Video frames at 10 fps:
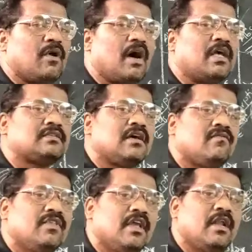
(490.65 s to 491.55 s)
Mass
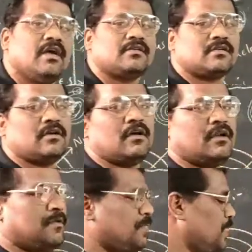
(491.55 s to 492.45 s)
of the
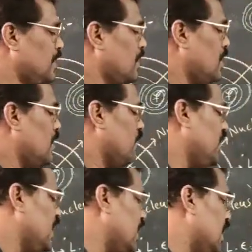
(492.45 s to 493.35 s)
electron. V
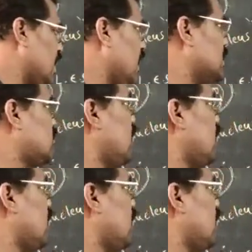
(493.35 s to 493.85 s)
indicates